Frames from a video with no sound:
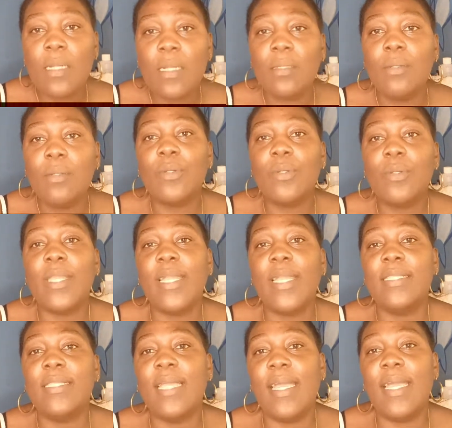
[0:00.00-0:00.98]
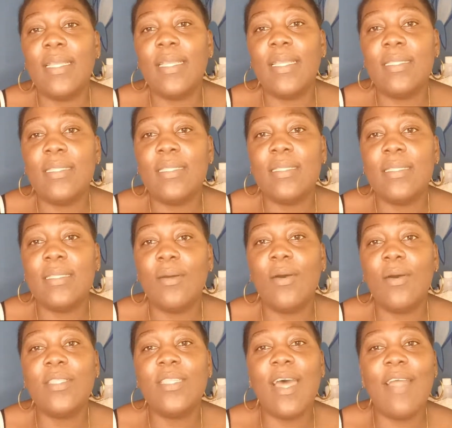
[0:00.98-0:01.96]
Okay, nice. Oh,
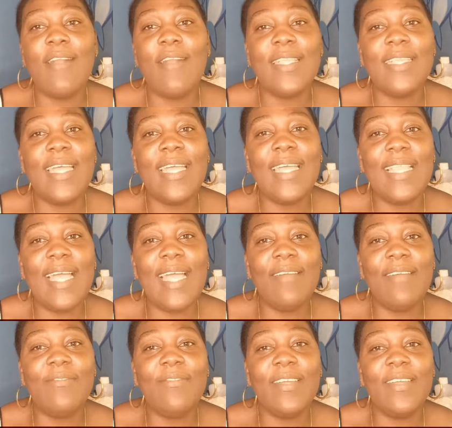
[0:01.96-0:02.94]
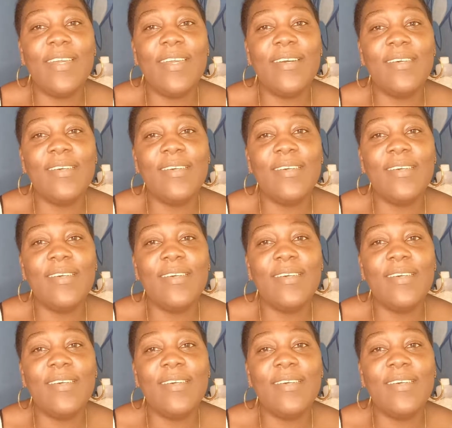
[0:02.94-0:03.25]
Tara, did I live for you?